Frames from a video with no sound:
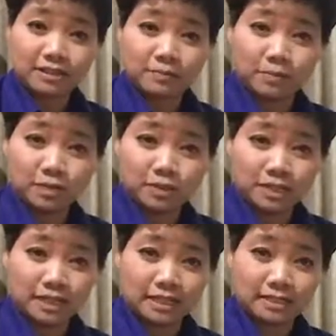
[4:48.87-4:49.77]

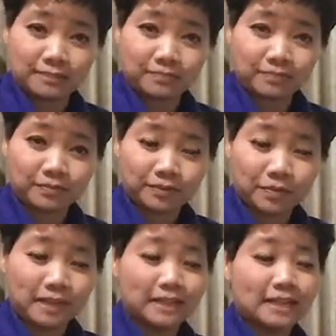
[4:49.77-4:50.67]
opportunities,
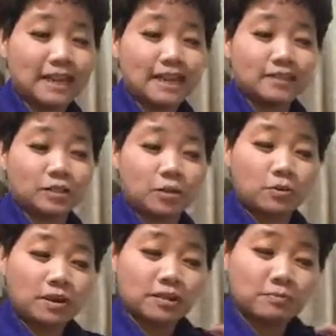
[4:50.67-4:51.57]
right? So,
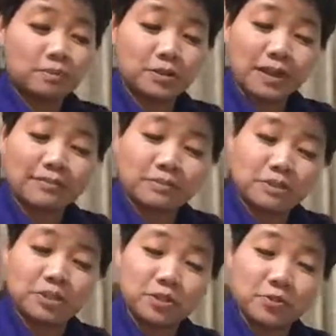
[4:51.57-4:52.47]
but you have to
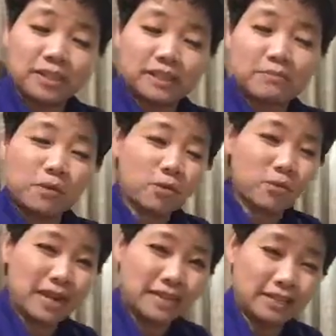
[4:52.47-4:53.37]
be doing them
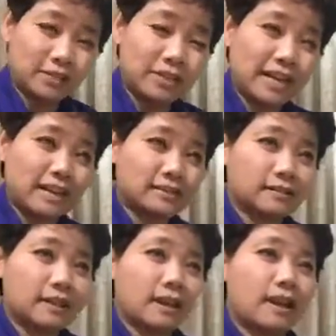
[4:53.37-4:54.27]
already. You can't,
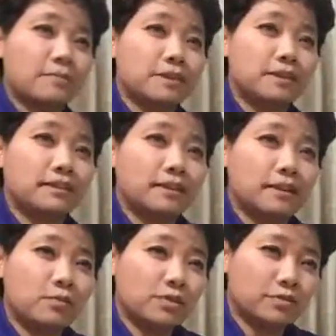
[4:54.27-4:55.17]

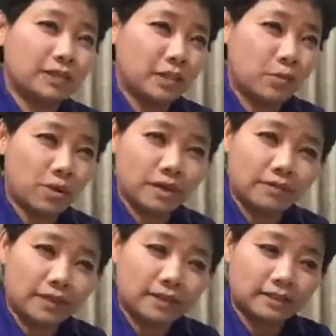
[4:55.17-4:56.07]
it wouldn't really work if
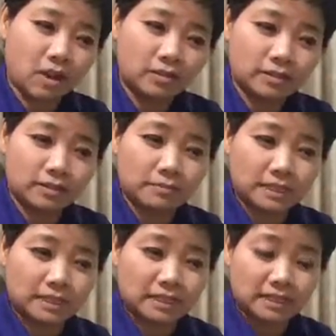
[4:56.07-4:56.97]
I talk to
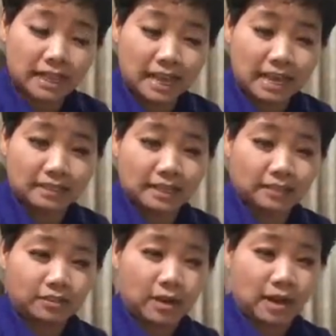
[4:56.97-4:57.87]
somebody and say, hey, that's
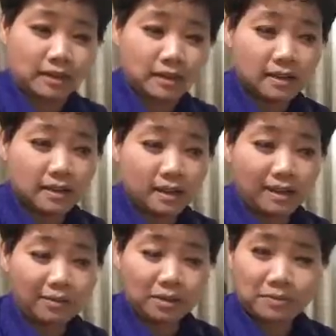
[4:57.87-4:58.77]
great,
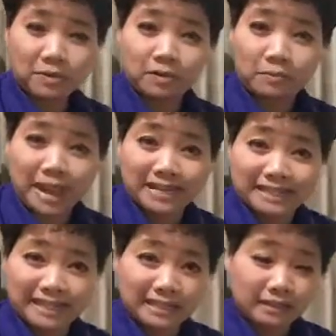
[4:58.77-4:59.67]
I want to be in your
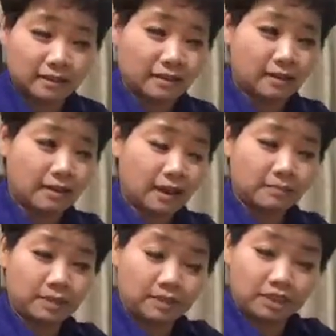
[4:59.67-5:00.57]
magazine. I'm
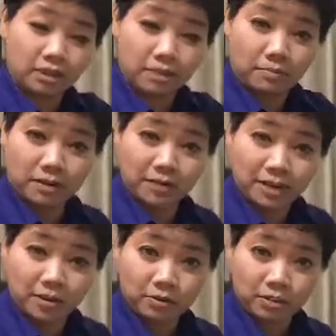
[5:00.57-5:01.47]
going to start my
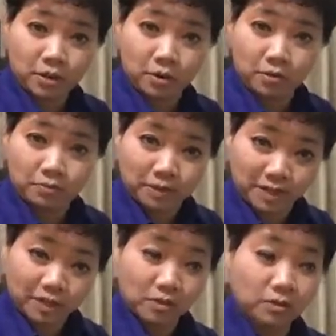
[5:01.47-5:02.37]
radio show pretty
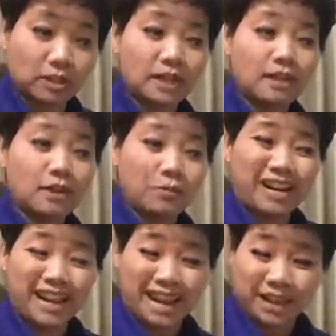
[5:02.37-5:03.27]
soon. When
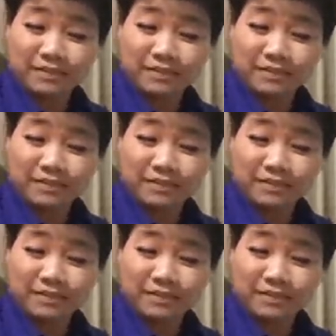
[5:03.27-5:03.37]
I have